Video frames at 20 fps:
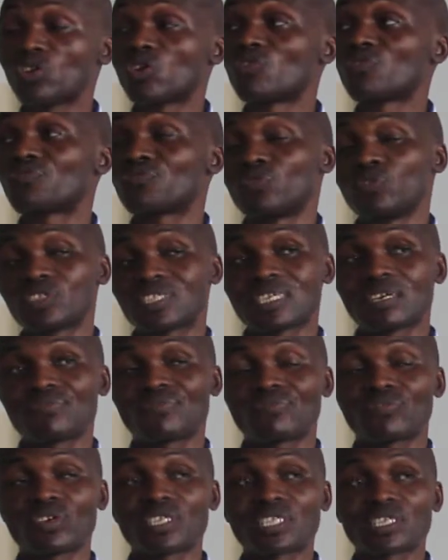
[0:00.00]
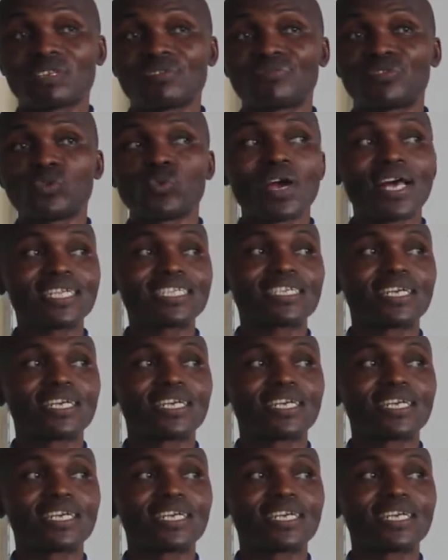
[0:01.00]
of fossil fuel,